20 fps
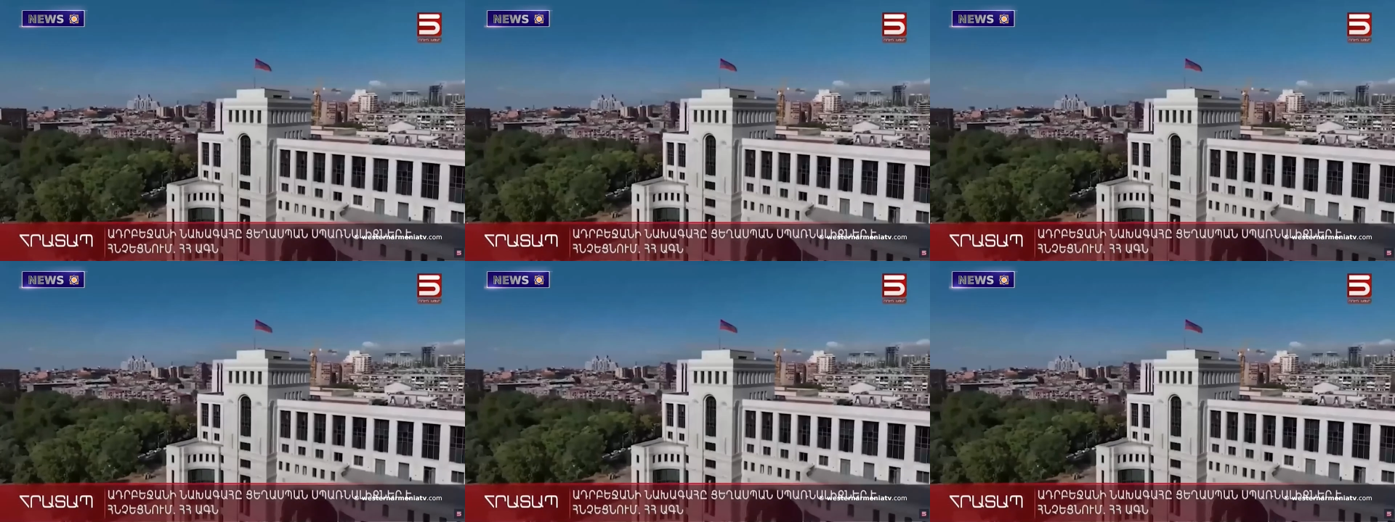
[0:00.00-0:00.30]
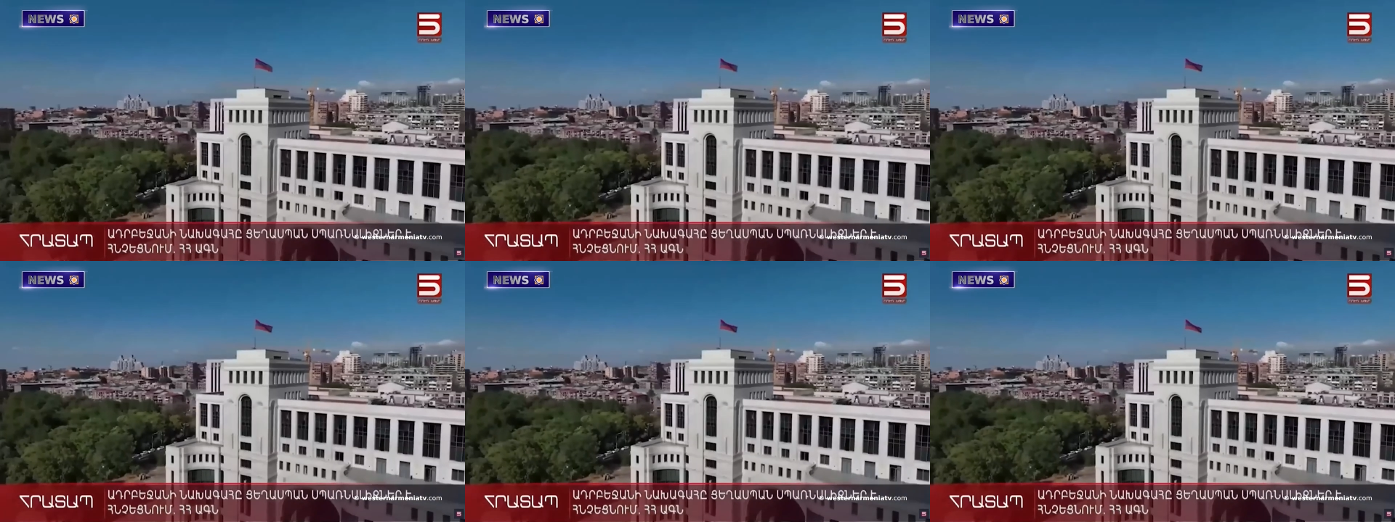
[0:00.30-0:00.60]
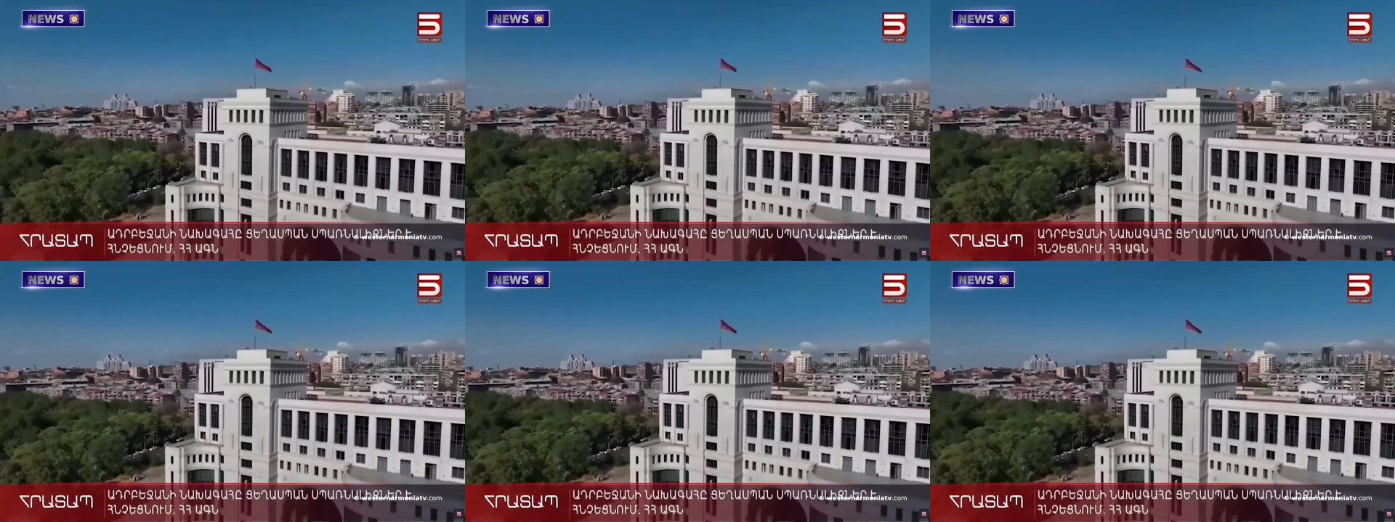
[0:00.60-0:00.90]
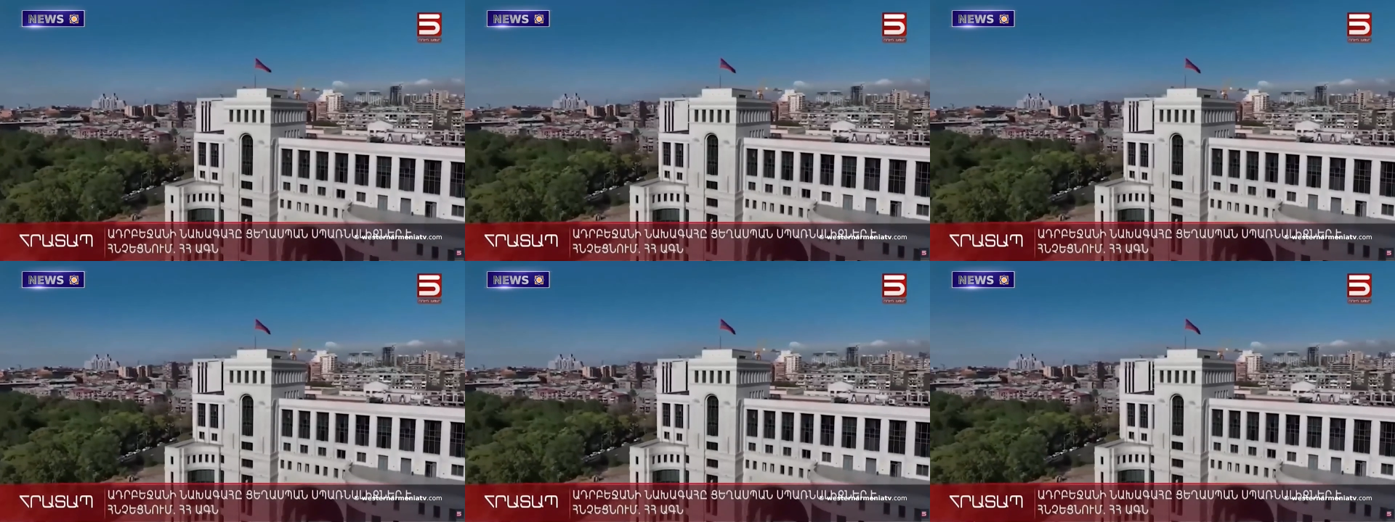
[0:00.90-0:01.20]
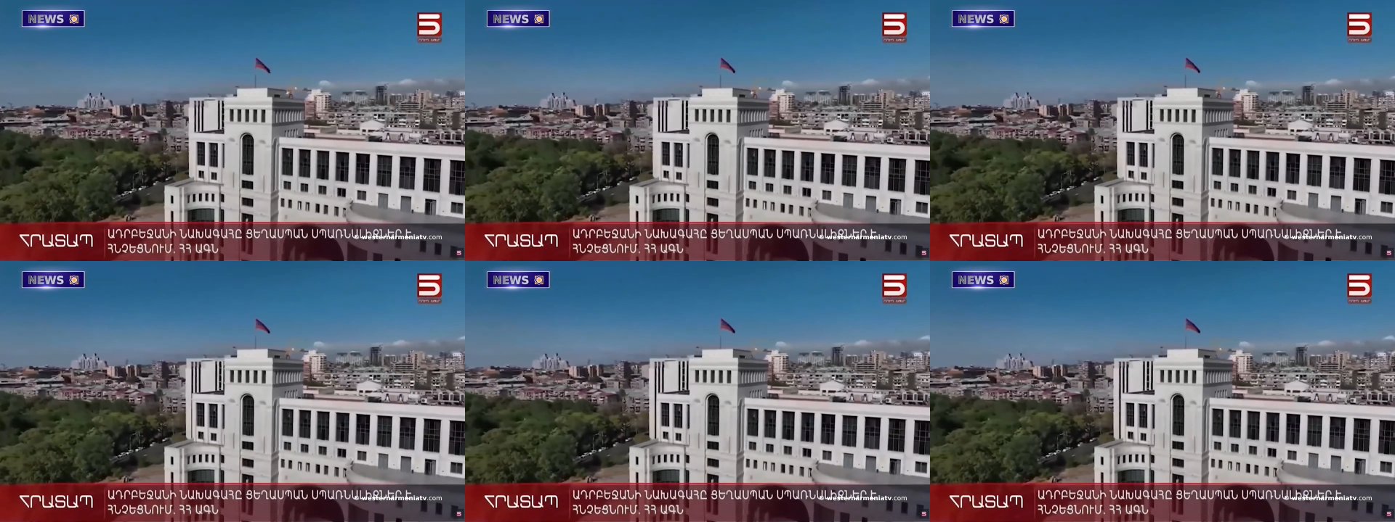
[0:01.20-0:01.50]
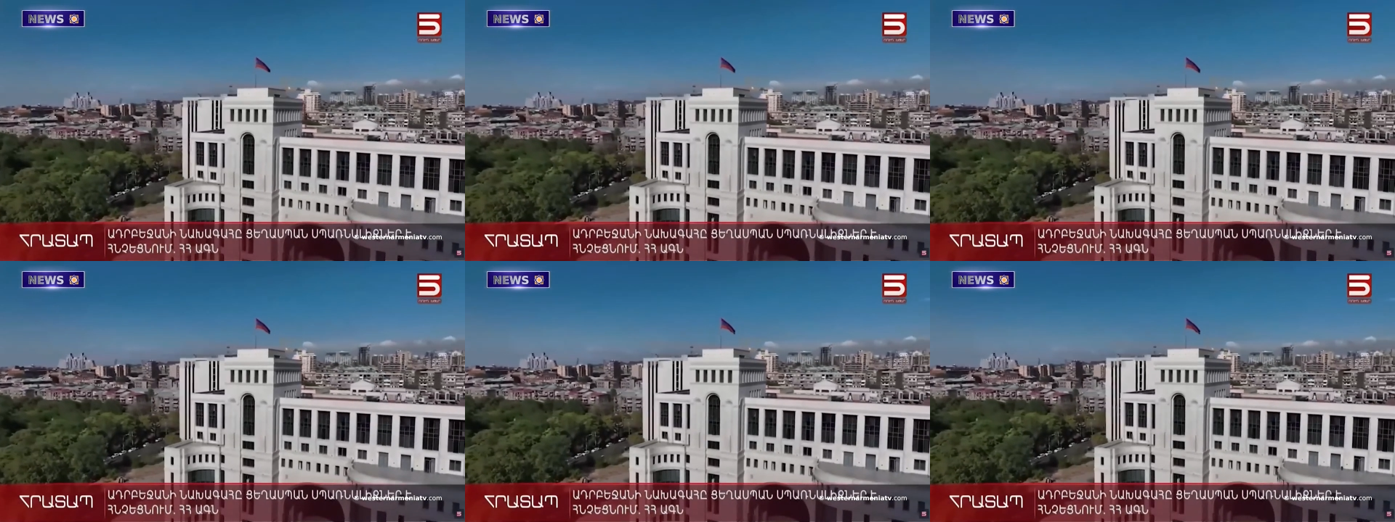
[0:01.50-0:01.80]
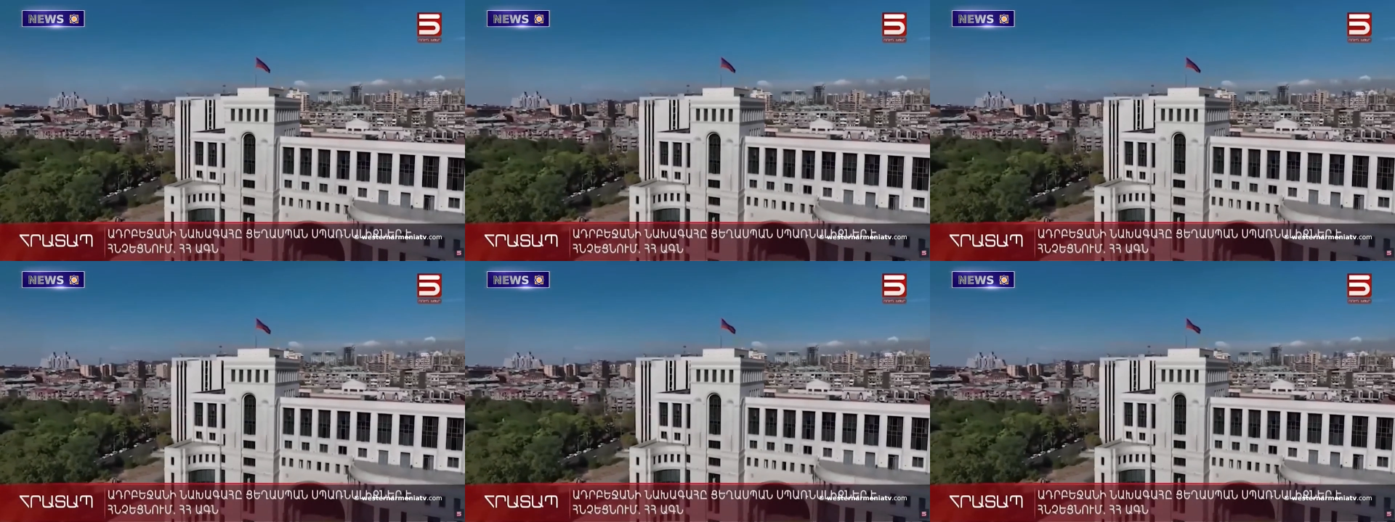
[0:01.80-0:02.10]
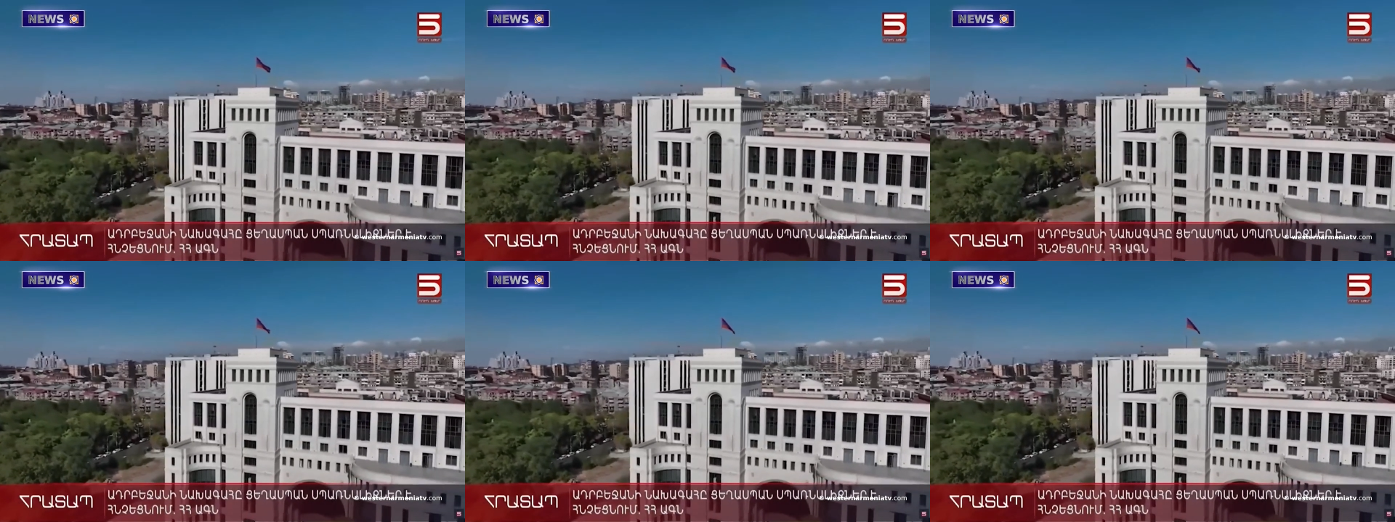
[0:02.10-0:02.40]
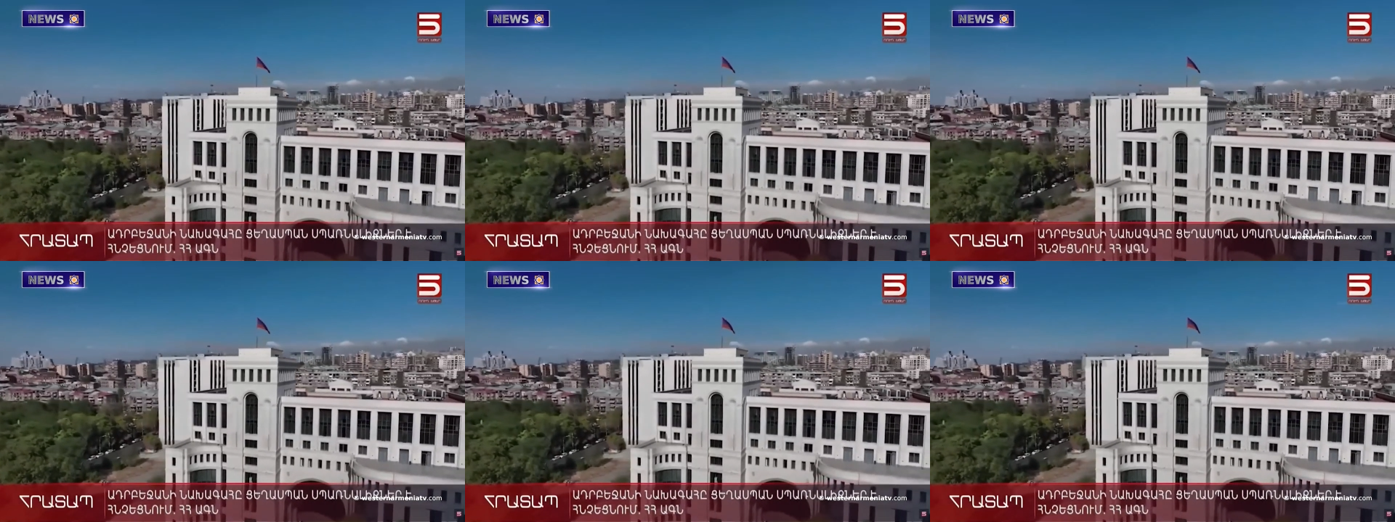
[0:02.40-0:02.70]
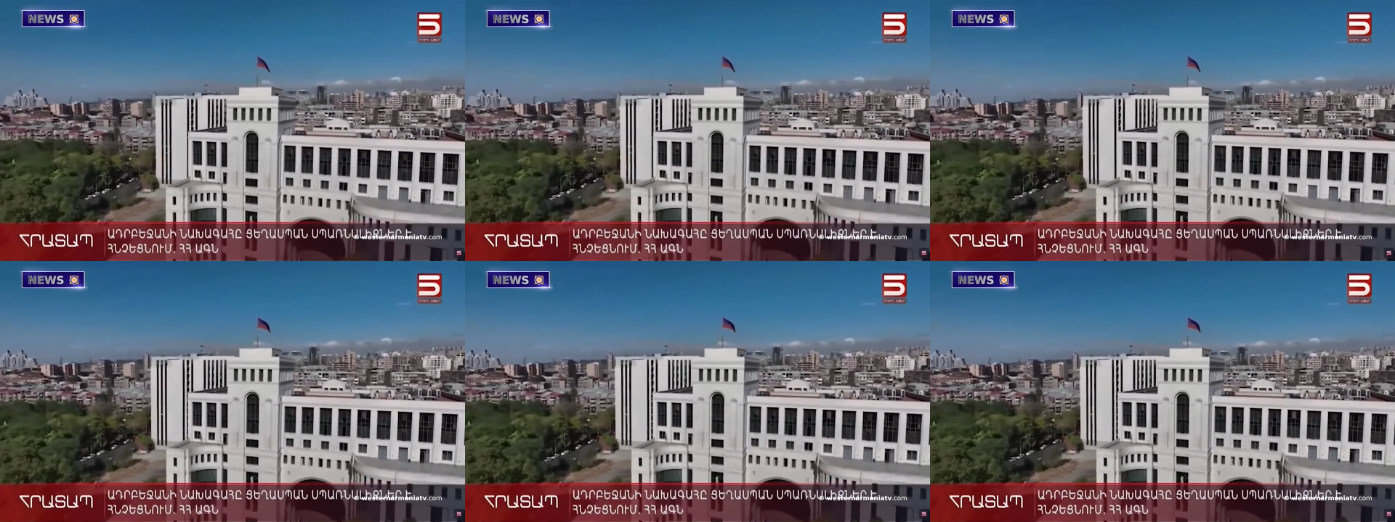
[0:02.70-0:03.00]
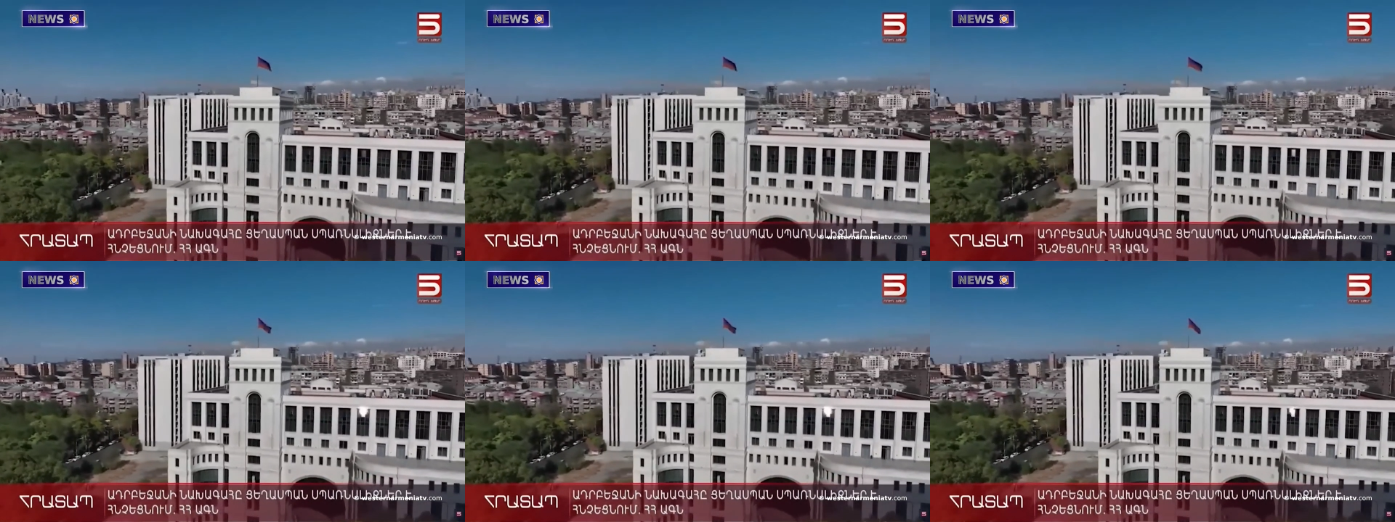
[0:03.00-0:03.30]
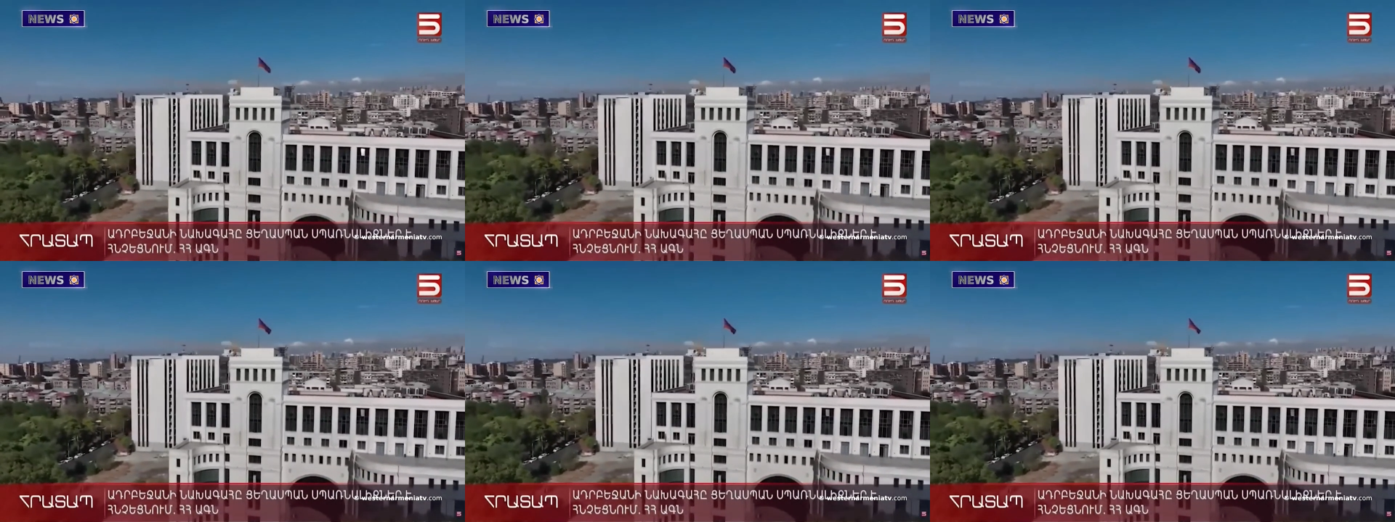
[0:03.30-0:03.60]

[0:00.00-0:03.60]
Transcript: [unreadable: no face in view]